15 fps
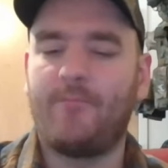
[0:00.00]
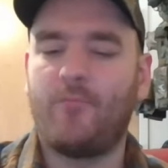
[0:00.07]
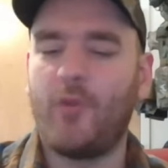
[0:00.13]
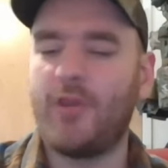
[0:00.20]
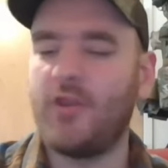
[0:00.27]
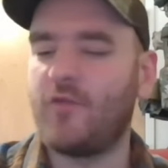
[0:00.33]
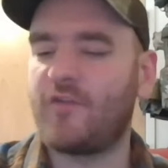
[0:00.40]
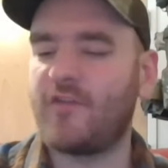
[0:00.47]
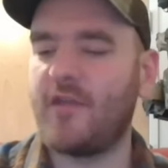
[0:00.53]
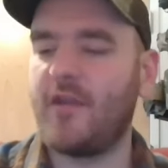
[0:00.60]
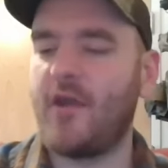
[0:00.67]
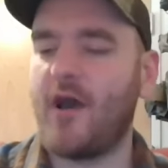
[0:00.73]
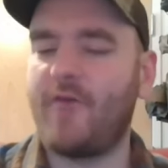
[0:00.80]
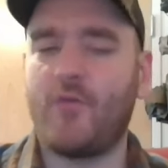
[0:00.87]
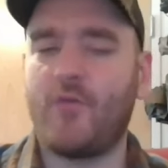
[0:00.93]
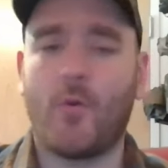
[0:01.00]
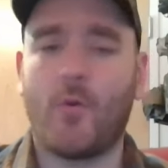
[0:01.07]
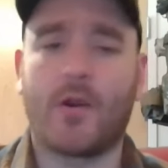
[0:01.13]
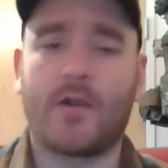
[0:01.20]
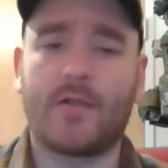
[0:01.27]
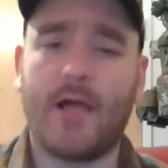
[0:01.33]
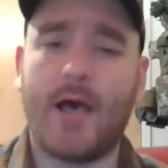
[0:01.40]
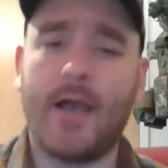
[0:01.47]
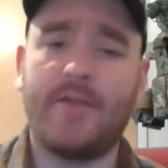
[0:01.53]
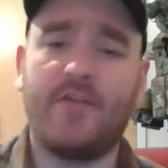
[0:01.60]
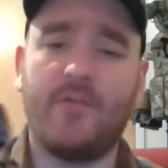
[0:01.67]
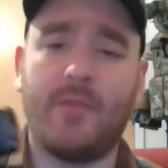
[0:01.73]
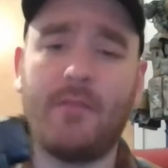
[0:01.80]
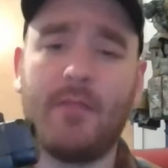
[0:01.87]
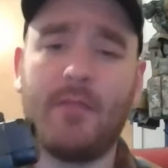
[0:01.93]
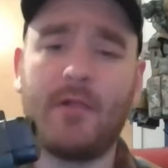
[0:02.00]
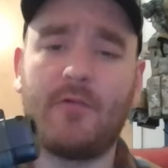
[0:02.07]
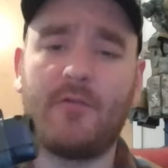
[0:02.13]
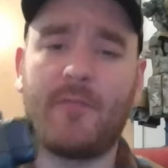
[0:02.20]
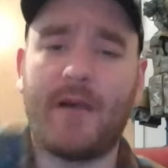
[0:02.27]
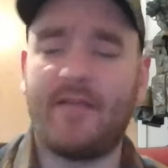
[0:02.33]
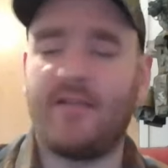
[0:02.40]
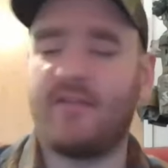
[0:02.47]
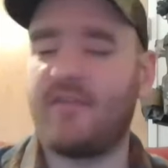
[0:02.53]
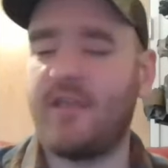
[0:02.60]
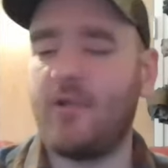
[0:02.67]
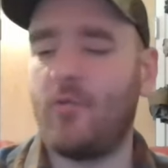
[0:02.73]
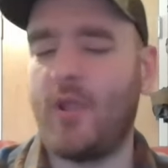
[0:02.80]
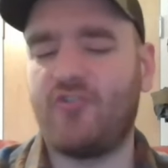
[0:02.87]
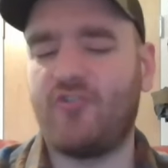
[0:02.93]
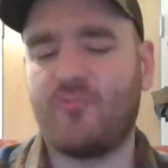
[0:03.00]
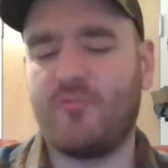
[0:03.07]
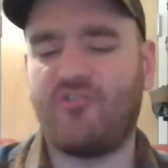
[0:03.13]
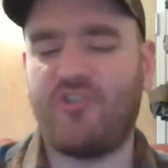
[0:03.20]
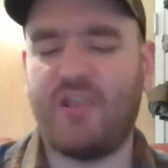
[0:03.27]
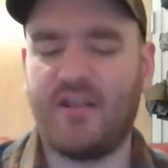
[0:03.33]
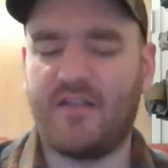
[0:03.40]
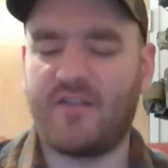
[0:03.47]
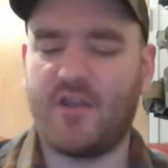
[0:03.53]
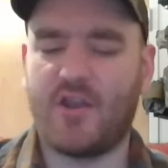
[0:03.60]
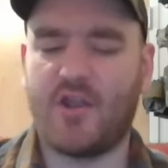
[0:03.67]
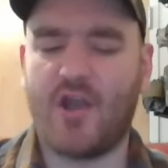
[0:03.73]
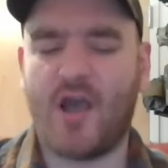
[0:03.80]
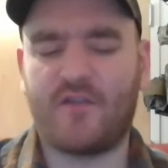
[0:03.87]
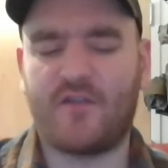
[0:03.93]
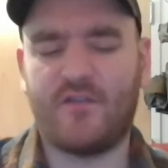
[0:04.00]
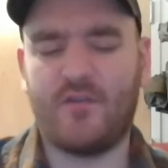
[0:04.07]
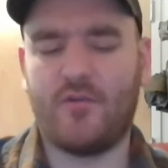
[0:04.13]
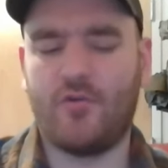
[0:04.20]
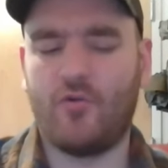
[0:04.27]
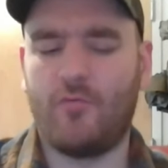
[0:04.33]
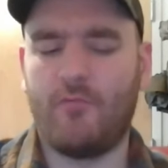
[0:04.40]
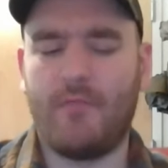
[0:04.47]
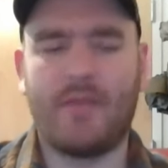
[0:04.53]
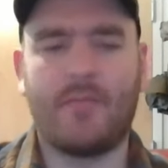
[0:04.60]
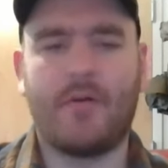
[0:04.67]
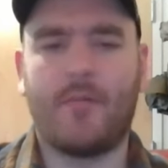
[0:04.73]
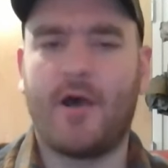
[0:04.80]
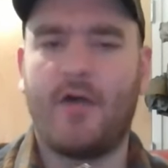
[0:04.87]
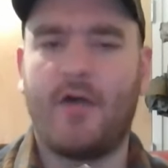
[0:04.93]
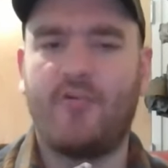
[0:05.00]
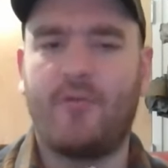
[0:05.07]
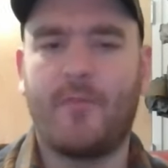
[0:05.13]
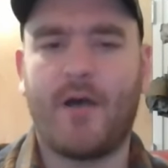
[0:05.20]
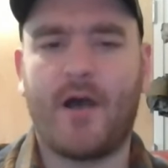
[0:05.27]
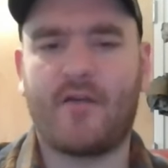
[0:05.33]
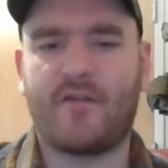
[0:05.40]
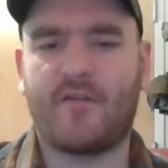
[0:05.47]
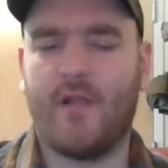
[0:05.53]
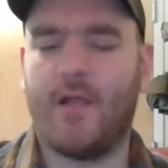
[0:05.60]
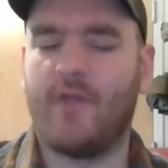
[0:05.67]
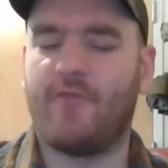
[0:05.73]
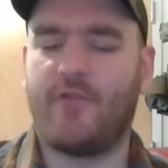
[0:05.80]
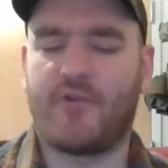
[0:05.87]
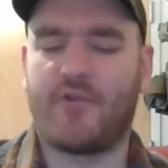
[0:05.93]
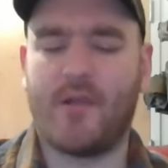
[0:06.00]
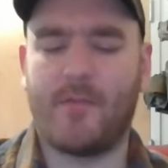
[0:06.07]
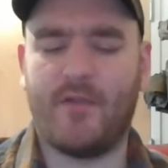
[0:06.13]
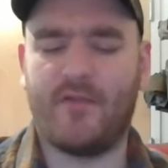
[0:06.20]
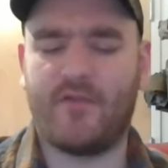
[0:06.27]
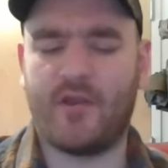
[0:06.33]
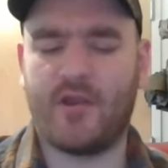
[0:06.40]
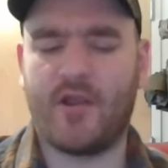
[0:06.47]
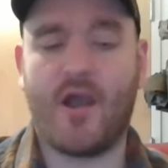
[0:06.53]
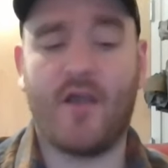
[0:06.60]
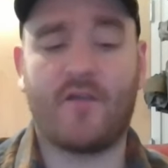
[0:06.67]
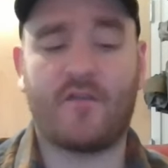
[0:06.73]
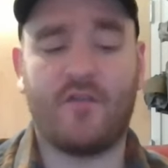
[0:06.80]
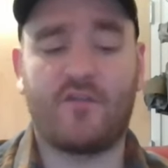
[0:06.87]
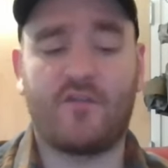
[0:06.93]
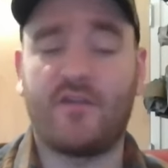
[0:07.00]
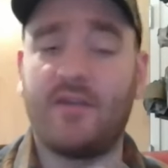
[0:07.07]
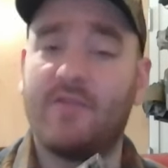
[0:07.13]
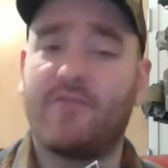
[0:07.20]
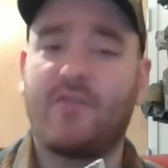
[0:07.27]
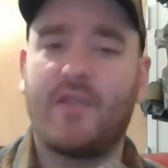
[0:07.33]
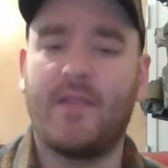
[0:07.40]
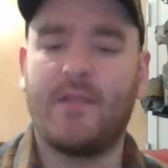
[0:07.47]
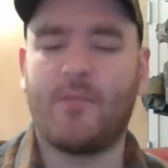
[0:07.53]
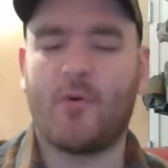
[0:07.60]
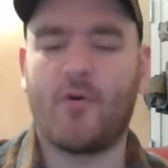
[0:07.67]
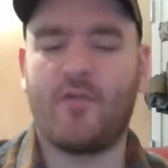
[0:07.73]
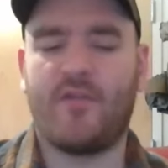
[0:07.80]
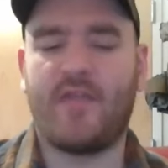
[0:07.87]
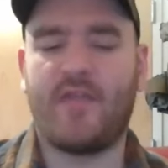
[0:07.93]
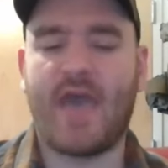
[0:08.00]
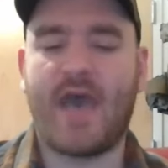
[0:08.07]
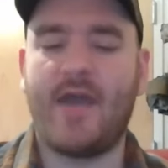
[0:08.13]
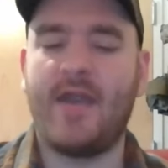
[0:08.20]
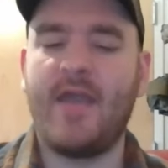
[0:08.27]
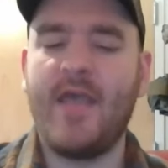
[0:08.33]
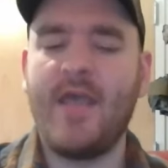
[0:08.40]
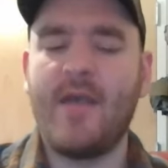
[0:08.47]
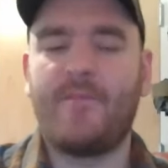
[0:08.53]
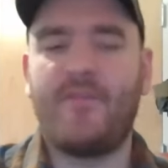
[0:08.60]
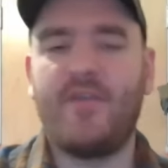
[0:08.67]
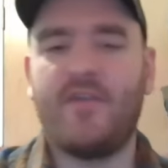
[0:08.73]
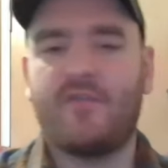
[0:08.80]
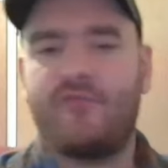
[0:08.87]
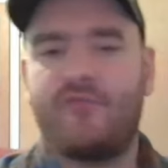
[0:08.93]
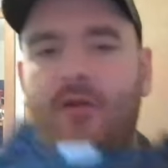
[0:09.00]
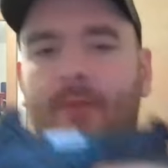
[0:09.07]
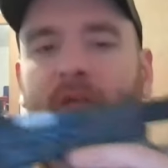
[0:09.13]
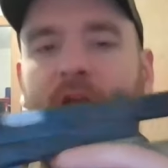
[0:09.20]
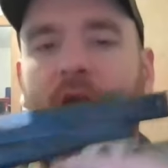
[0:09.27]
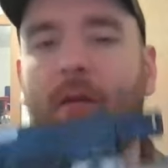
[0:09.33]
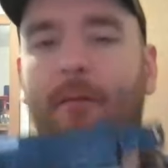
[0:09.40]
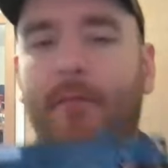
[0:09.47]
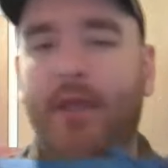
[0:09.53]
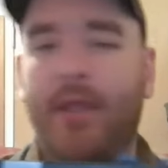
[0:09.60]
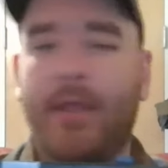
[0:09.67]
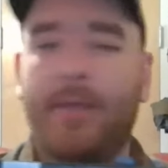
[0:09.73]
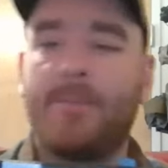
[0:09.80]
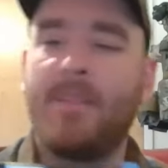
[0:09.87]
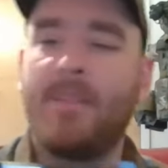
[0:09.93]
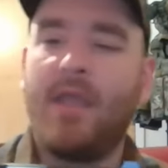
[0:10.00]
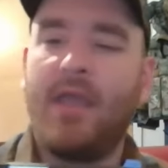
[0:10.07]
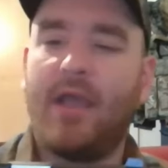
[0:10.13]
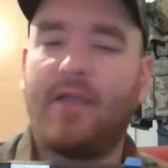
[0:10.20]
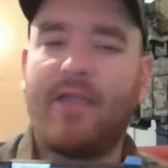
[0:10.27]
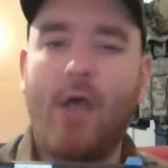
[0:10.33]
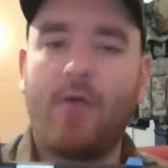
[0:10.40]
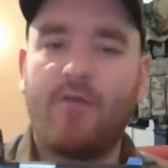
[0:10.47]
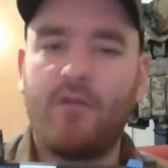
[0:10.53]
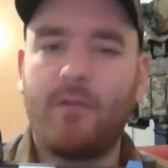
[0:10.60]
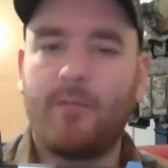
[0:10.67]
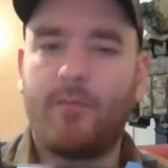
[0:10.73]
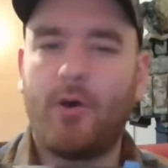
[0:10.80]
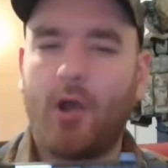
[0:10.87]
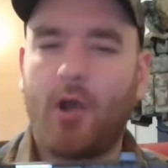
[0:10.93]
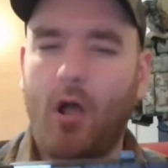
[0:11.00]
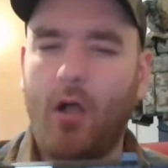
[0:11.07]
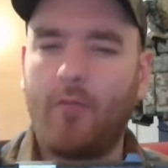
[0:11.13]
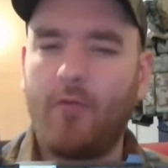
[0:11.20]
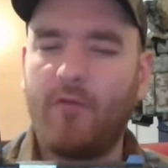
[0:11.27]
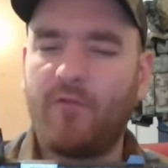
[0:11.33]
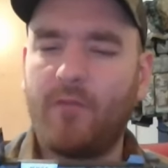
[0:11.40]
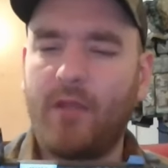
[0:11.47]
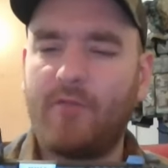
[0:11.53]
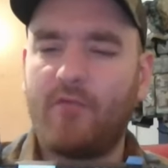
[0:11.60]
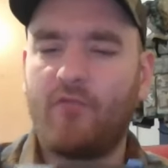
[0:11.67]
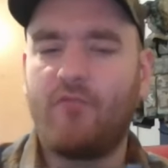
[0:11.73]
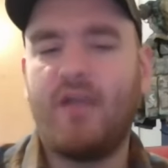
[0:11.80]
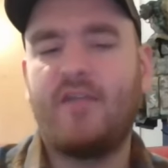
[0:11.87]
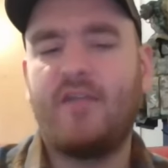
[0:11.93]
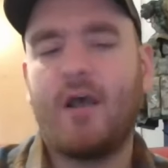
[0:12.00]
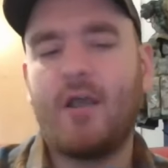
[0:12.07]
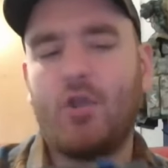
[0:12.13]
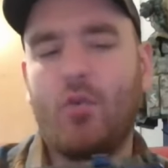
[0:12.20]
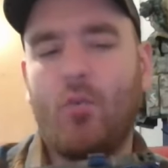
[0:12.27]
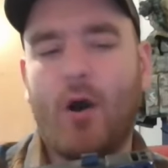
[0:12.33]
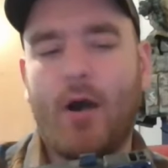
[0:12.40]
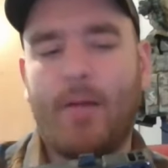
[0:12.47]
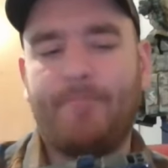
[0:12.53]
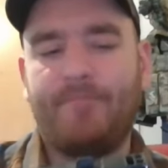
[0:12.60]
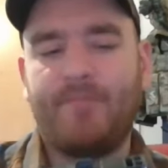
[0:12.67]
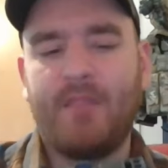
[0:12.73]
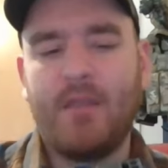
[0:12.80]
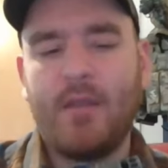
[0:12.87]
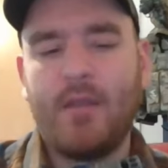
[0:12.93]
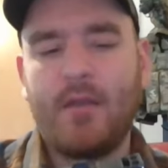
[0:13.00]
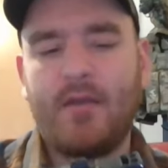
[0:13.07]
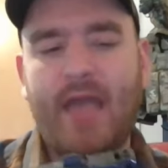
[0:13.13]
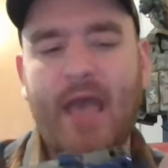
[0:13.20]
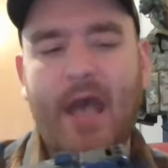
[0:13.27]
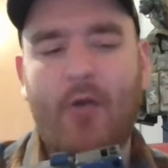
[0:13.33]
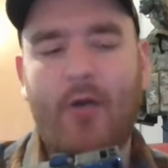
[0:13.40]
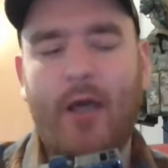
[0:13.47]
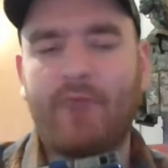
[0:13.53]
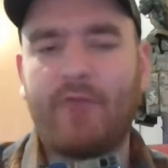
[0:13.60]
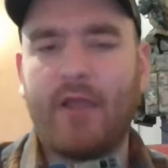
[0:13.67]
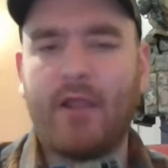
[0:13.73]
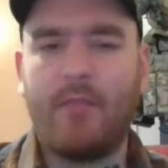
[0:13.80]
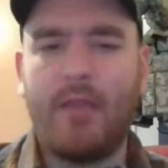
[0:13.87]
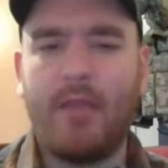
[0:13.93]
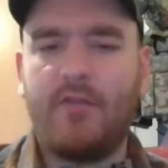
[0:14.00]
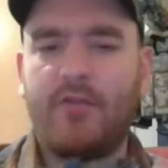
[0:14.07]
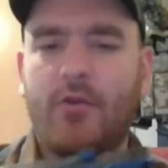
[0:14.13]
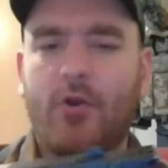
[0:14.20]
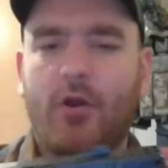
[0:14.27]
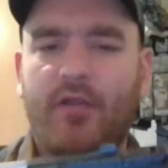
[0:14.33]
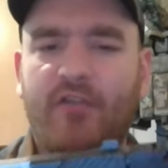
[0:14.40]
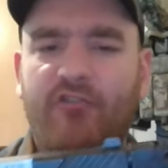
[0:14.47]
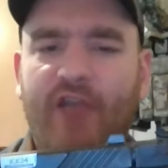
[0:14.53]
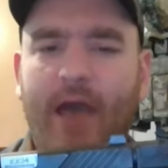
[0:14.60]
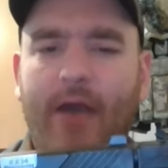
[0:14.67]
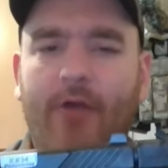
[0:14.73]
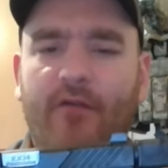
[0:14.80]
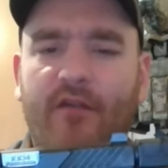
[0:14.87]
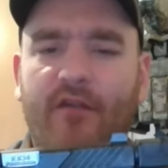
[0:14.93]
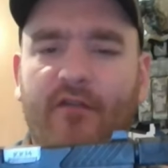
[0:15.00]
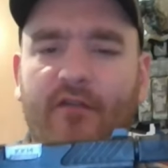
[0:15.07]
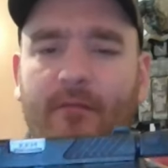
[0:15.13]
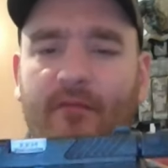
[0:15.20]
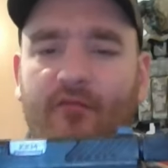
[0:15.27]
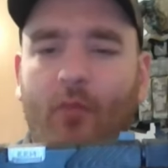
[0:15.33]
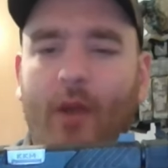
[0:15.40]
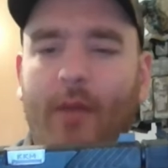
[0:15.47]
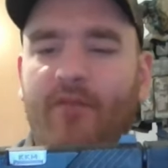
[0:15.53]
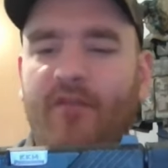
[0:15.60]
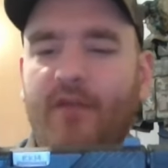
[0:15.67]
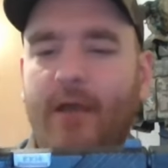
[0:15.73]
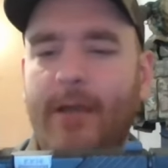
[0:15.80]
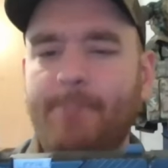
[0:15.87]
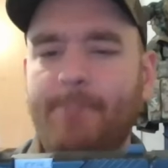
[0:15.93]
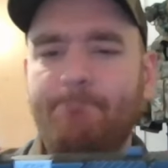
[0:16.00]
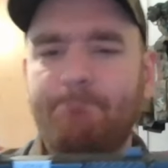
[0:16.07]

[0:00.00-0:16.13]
When you send off your Glock to be milled by, let's say, a wager machine, it's going to cost you minimum $100. A lot of other companies are going to cost you significantly more than that. This from the company allows you to put almost whatever red dot you want. Now, I recommend you go to the Shadow Systems website,